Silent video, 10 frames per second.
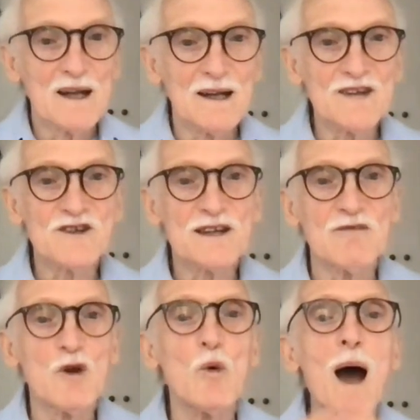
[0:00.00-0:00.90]
let's
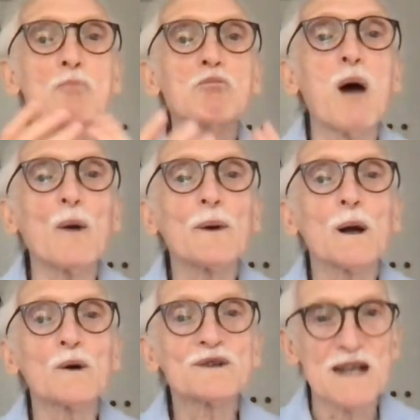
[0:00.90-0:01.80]
give you a
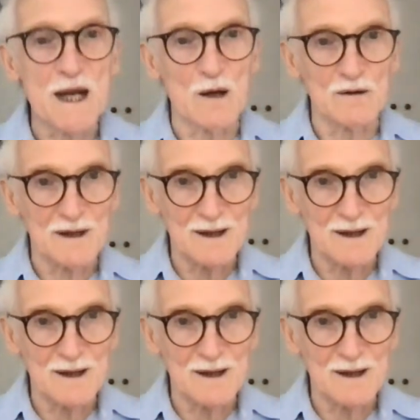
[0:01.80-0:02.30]
bundle deal.